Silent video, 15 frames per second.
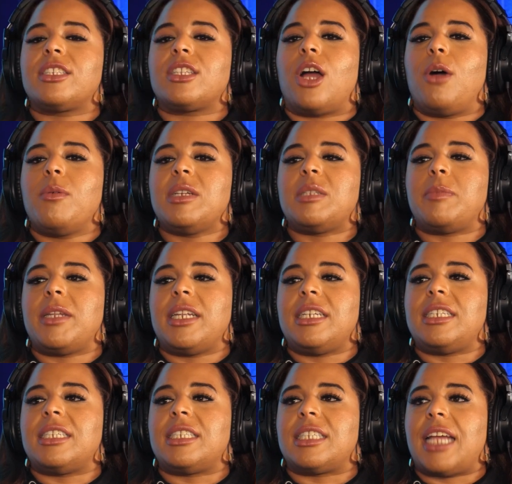always been a
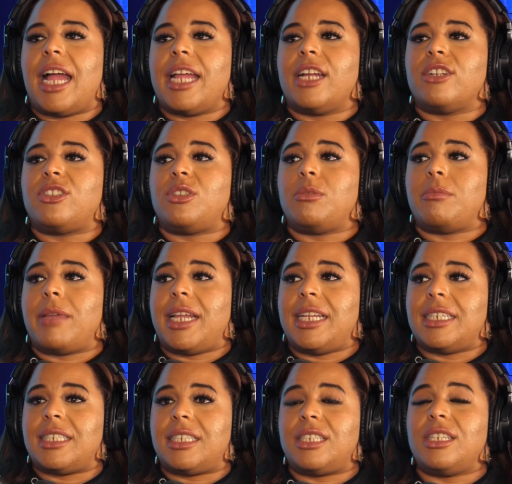desire to
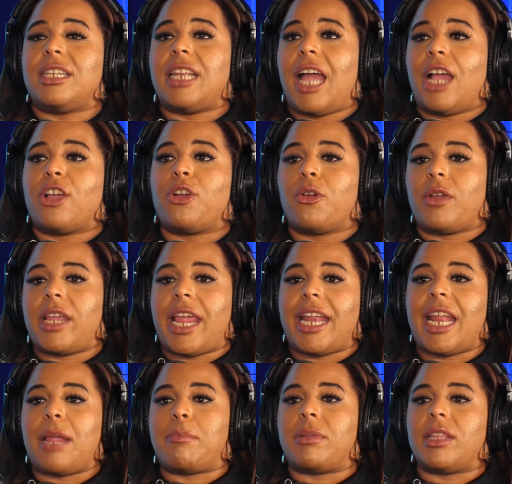not create
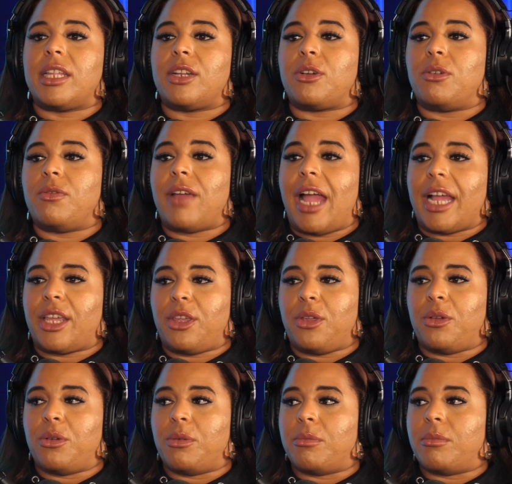a political vacuum